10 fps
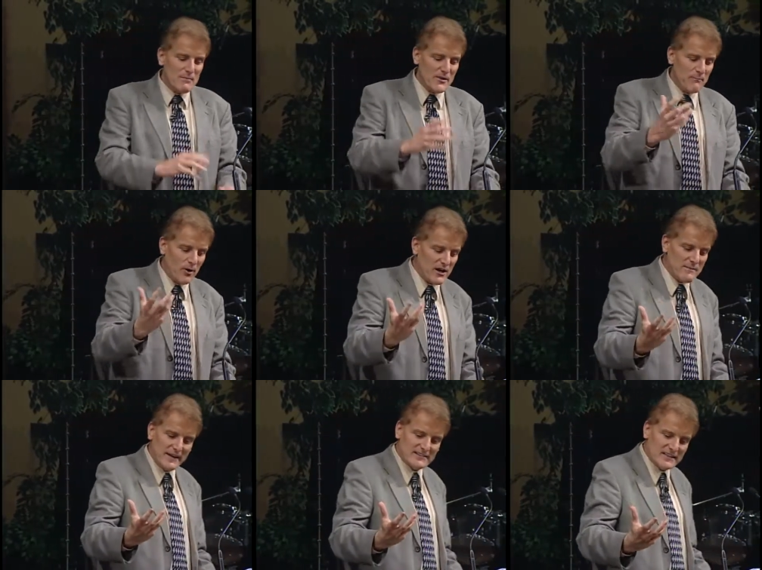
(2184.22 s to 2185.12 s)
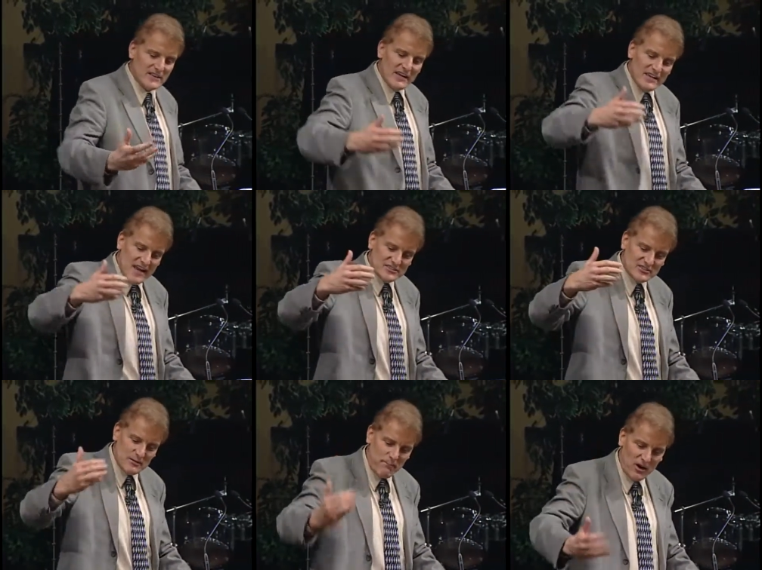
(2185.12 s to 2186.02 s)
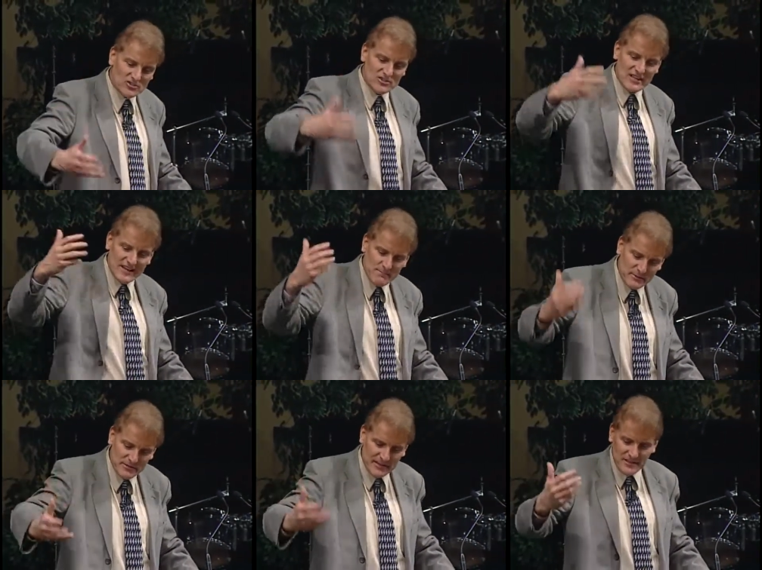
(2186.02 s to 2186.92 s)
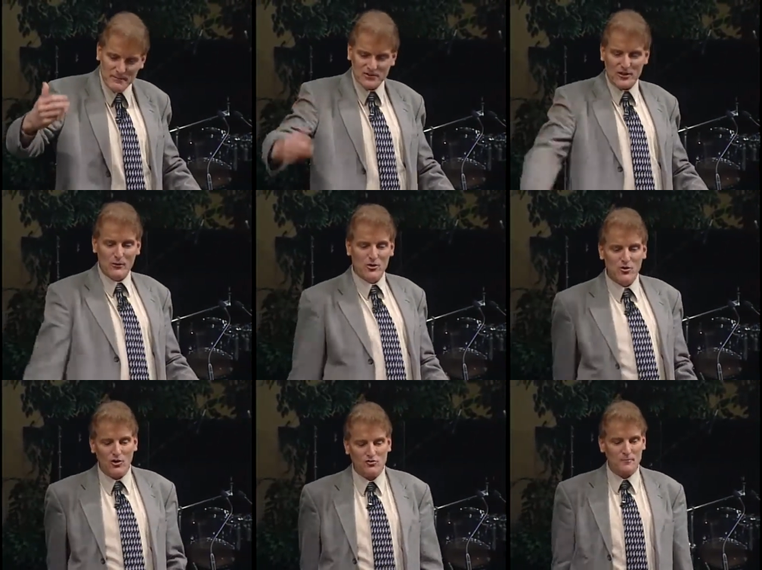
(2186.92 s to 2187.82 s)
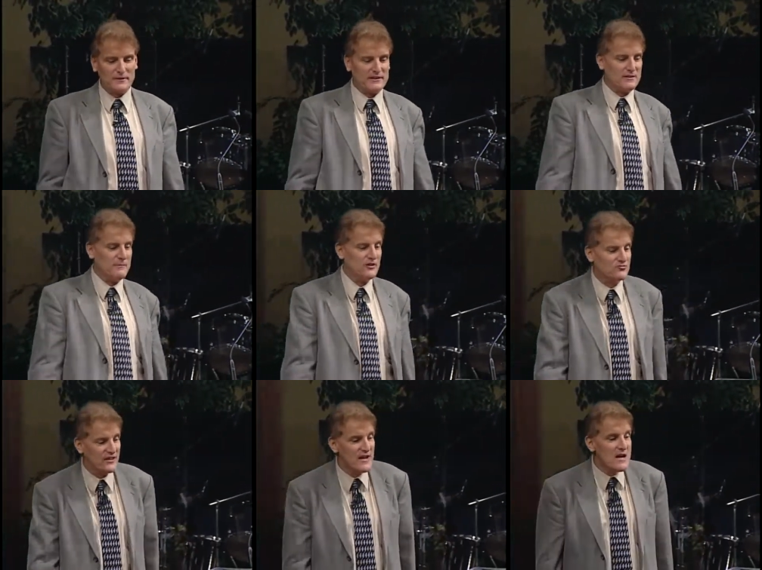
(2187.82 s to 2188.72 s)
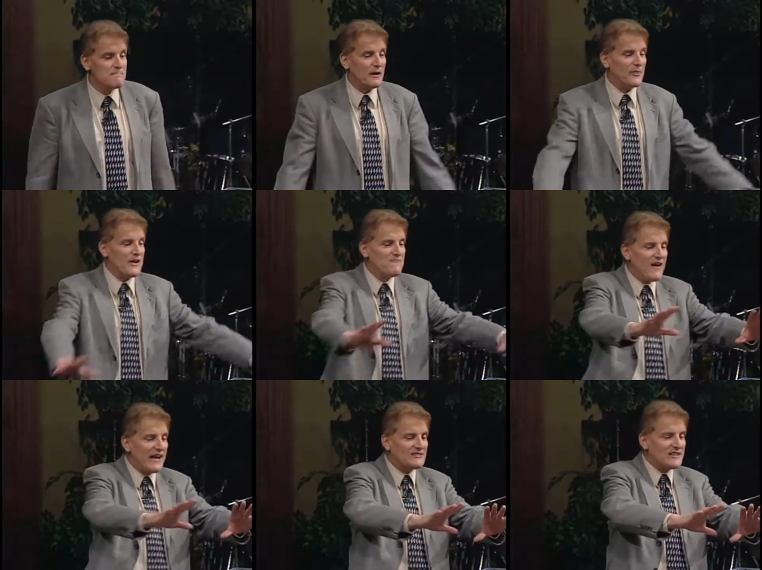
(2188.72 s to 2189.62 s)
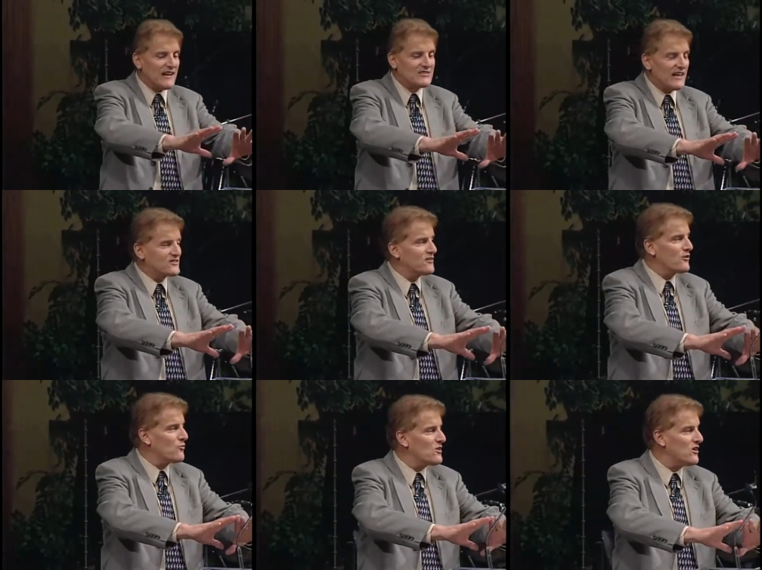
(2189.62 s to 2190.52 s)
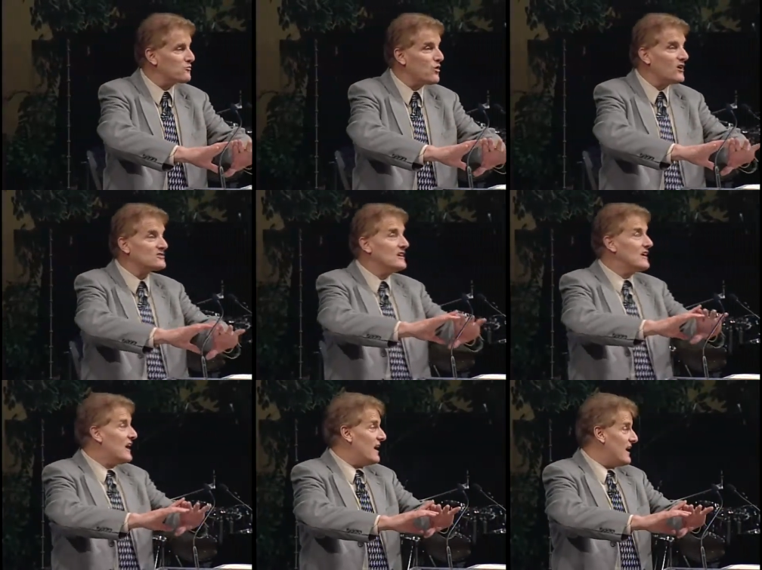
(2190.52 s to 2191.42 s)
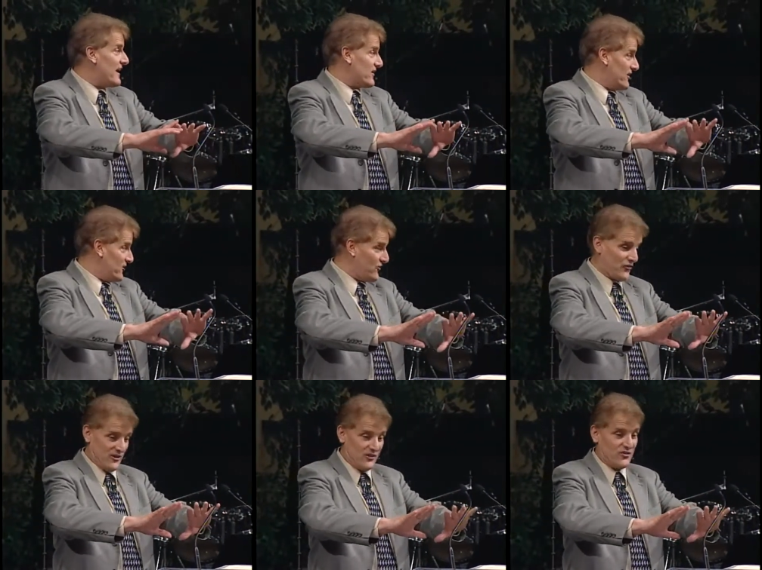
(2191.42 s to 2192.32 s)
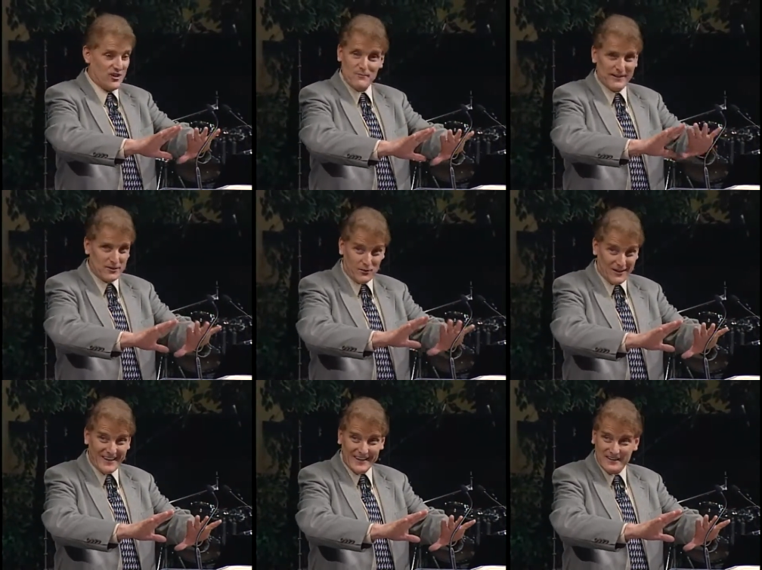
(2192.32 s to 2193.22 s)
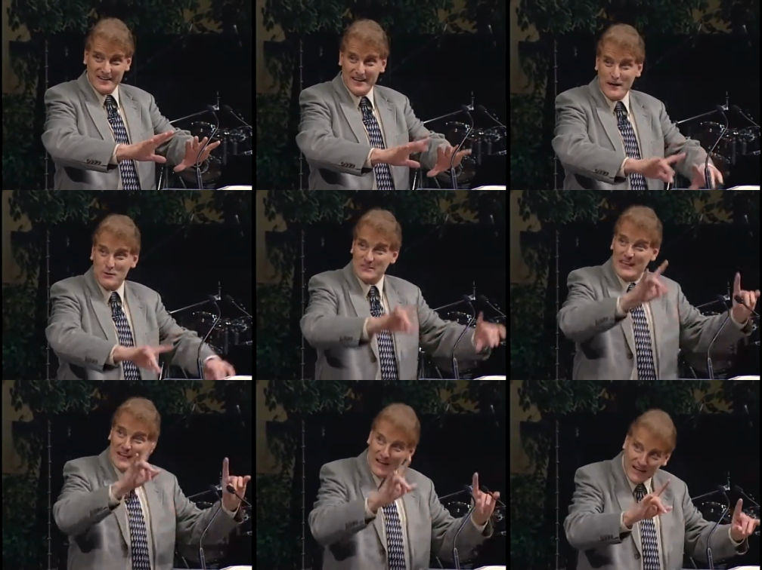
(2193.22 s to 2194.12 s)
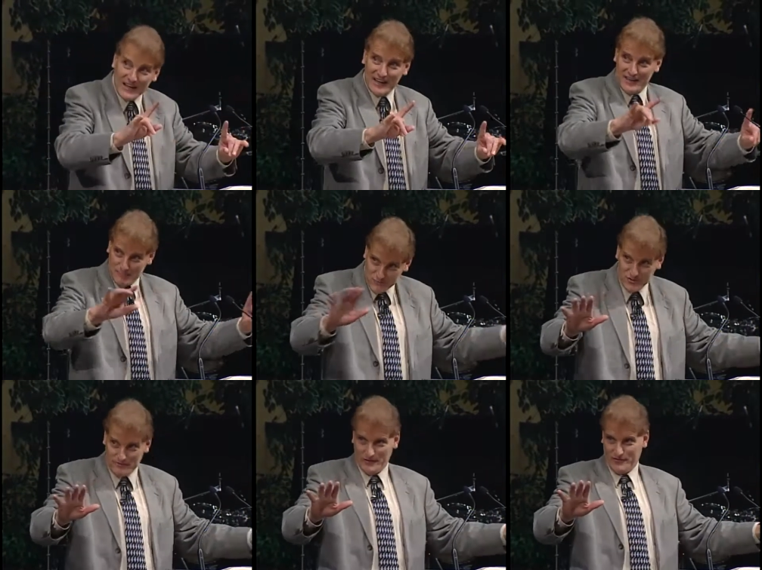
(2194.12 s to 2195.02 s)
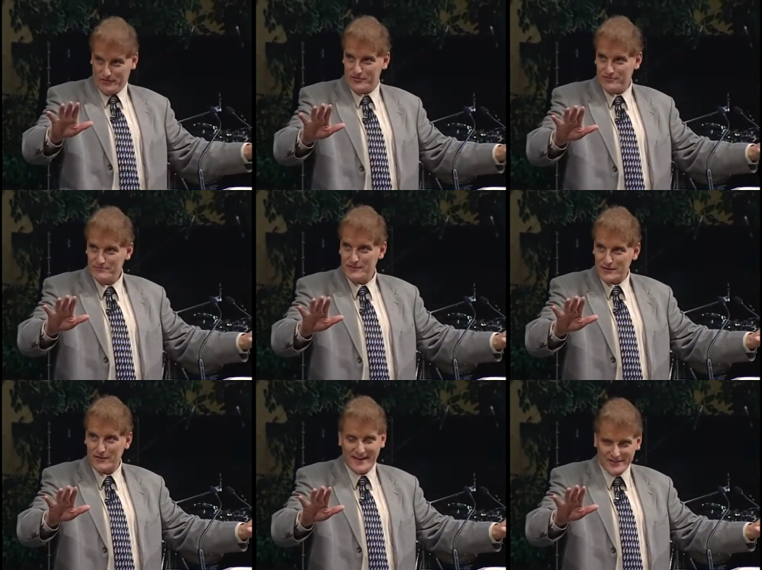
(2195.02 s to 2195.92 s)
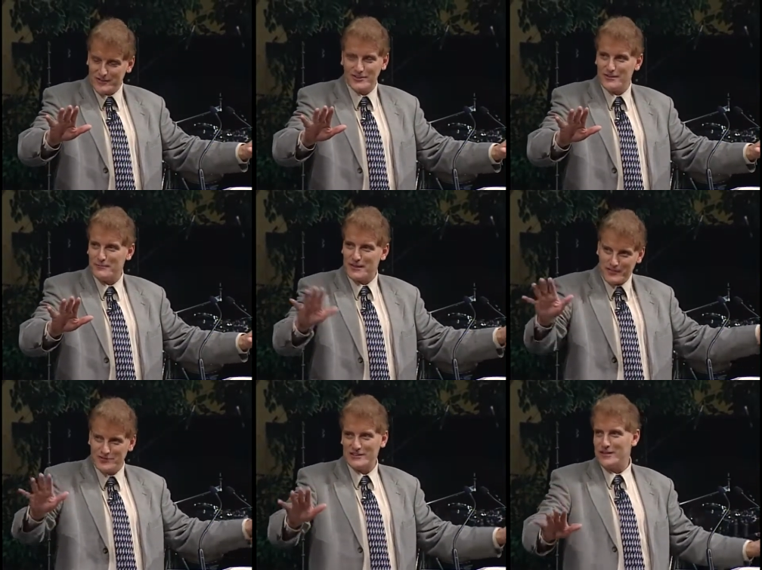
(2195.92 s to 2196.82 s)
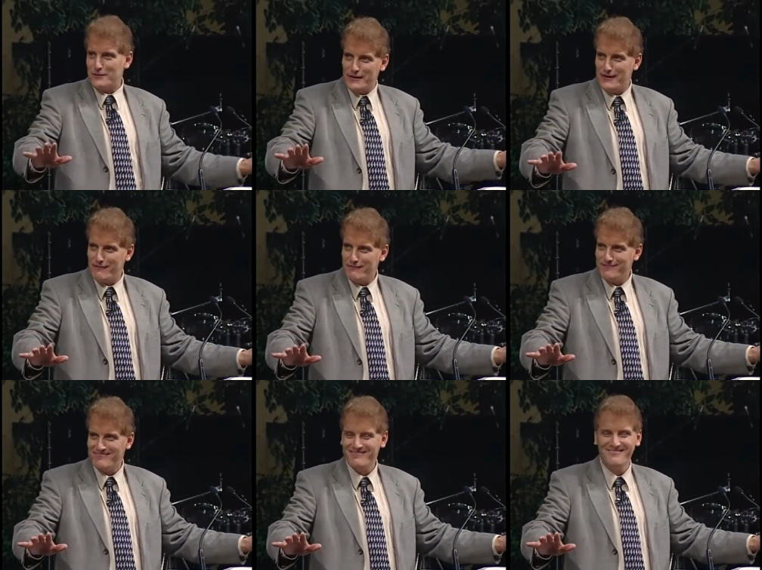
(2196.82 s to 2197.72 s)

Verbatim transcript: But the point I'm making is this yes, the apostles had a particular ministry, they were called to a particular ministry, but the evangelization of the world was, I'm going to use a term I don't like, it was a lay movement. I don't like the term, but I've used it anyway now,